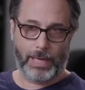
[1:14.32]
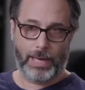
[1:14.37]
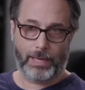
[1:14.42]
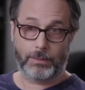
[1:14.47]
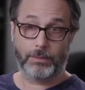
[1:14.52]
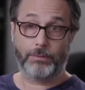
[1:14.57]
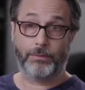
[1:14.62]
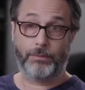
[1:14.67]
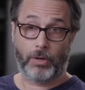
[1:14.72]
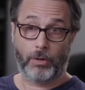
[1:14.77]

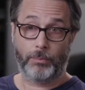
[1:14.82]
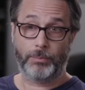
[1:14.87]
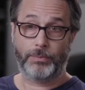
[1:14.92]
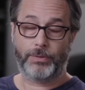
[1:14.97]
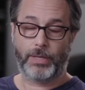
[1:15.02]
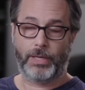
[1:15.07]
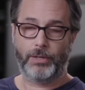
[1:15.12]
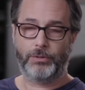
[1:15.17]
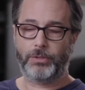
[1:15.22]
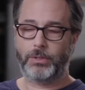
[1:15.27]
back to farm
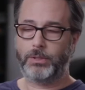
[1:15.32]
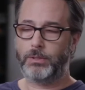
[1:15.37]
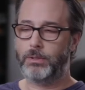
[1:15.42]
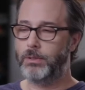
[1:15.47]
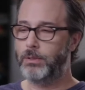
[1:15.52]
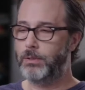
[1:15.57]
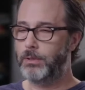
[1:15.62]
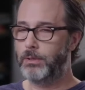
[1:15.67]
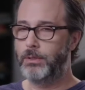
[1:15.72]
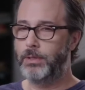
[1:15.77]

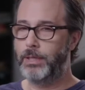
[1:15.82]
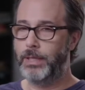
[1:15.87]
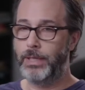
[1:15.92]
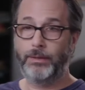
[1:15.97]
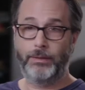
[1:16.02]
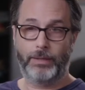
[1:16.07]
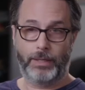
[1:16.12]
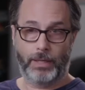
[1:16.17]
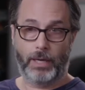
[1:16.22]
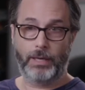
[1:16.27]
station
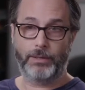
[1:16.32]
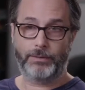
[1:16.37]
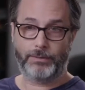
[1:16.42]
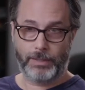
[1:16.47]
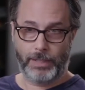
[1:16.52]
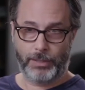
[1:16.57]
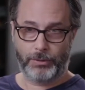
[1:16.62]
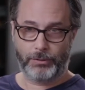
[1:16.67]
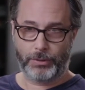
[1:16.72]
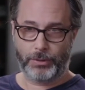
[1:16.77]
in the
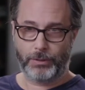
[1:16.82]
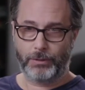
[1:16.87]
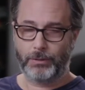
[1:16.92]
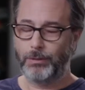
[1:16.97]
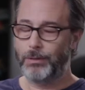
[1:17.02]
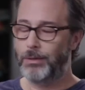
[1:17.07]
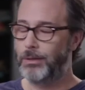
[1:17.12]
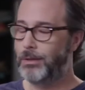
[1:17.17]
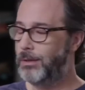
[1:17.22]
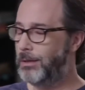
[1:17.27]
Ice
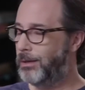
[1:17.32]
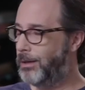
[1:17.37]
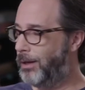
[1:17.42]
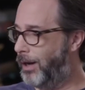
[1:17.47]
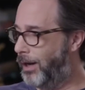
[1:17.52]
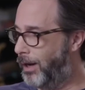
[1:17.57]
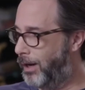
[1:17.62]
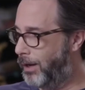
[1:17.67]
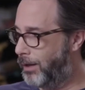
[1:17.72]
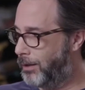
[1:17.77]
Nation
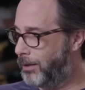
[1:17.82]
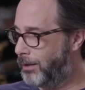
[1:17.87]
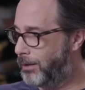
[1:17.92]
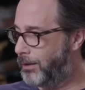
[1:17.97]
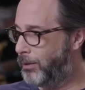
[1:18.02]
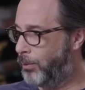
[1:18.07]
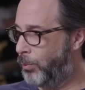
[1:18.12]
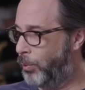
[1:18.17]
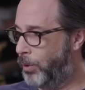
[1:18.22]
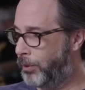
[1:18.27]
uh,
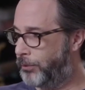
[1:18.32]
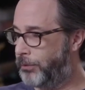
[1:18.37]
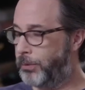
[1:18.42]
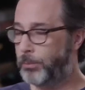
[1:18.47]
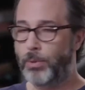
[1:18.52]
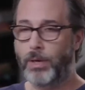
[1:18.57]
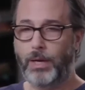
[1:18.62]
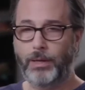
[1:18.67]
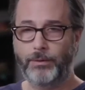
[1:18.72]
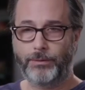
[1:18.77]
will
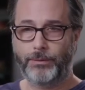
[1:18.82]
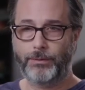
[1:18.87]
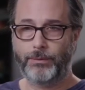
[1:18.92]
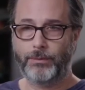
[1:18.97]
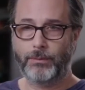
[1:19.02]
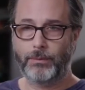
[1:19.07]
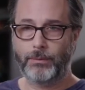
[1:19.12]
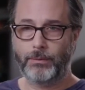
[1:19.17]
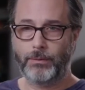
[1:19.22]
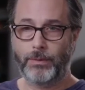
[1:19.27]

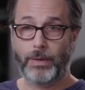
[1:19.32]
surprise